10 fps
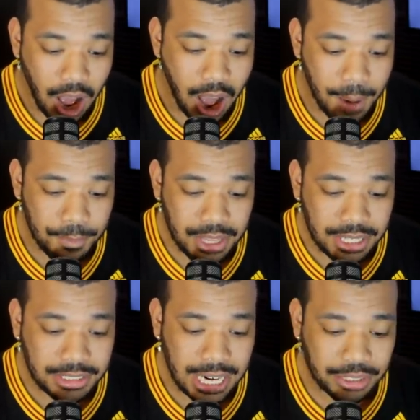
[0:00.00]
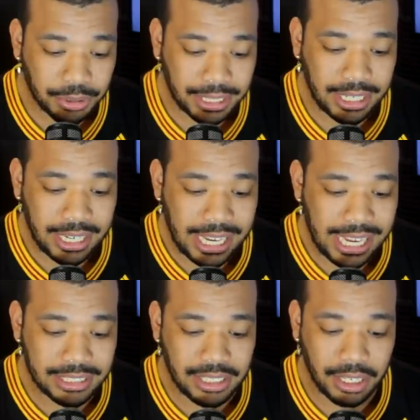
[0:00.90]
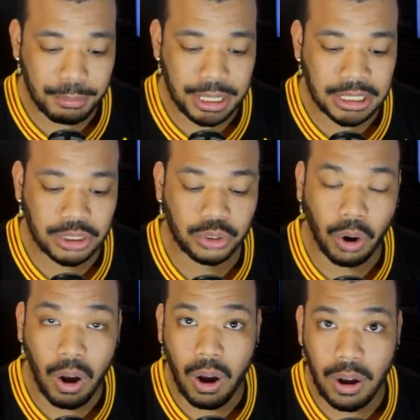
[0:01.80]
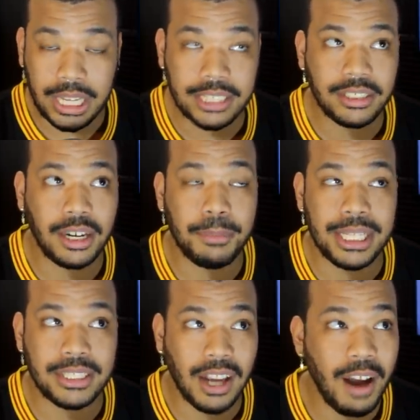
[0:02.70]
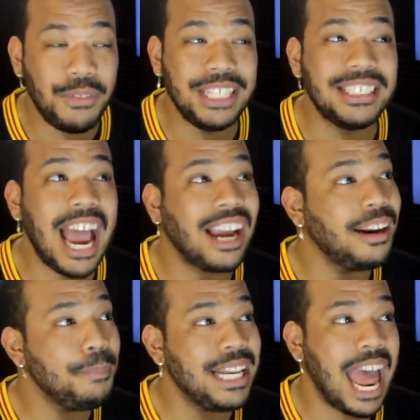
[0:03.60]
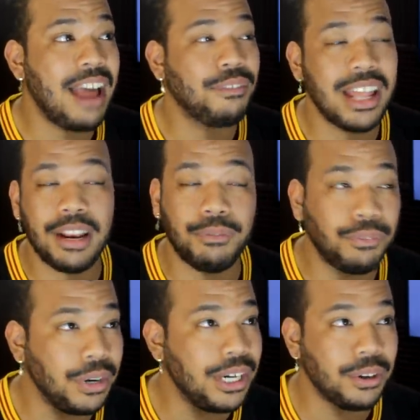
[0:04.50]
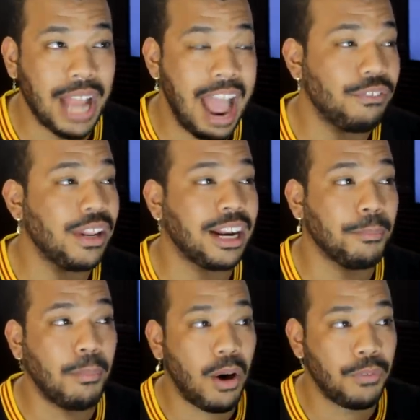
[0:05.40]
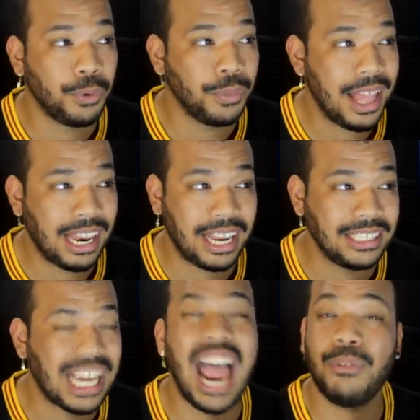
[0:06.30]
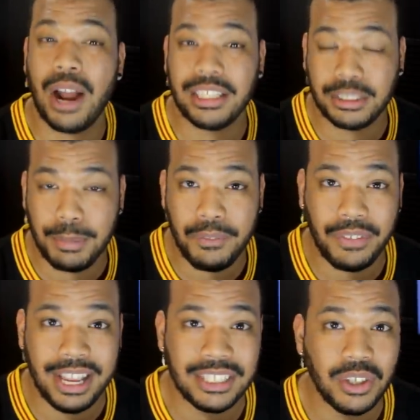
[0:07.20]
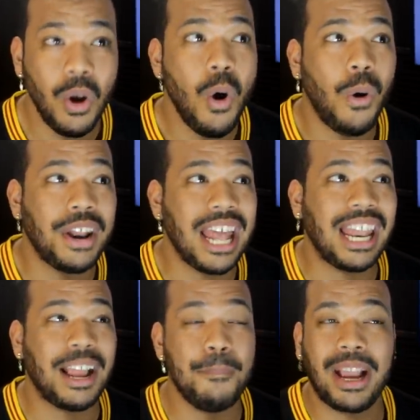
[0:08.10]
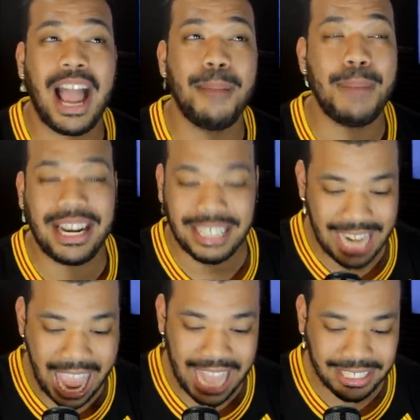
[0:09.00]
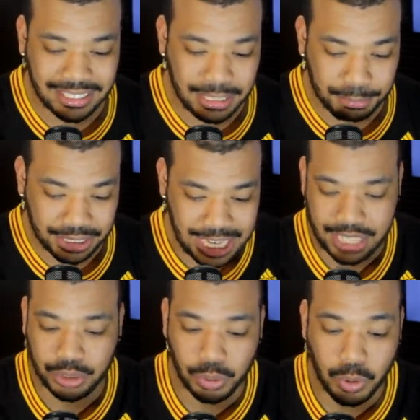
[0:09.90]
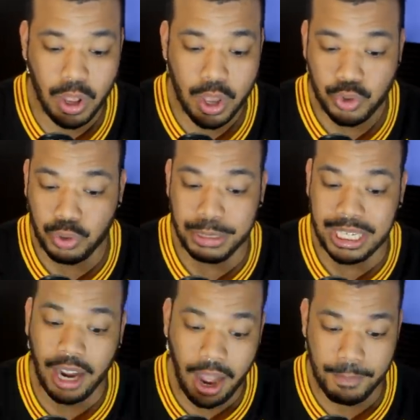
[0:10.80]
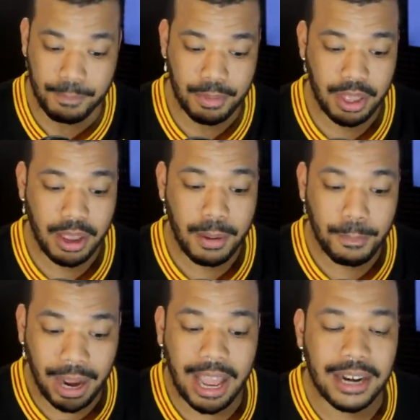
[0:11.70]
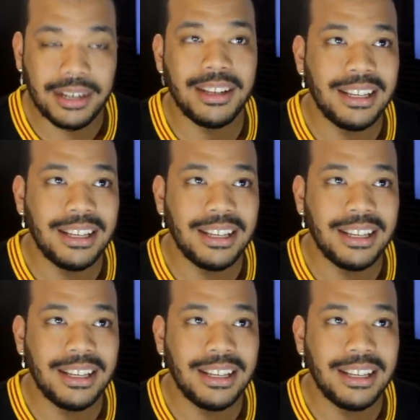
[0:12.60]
Jedrick is going to be strong. He's going to be tough. He's not going to be the athletic freak or the athletic marvel that like a Tyron Smith is, or that like a Mekhi Becton has the potential to become. But